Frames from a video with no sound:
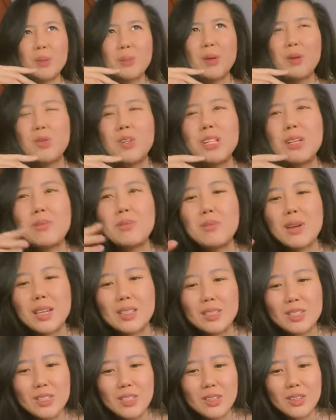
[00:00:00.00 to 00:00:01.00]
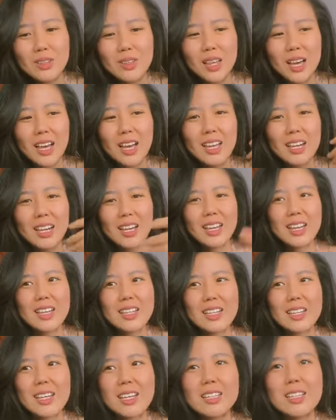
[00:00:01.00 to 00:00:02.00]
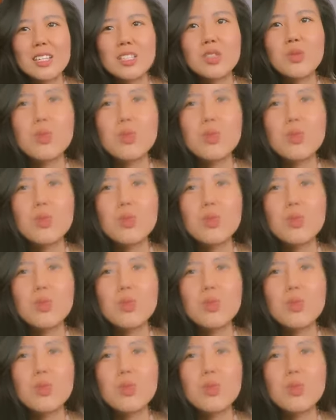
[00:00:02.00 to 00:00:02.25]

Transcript: Am I really meant to do that? Like, does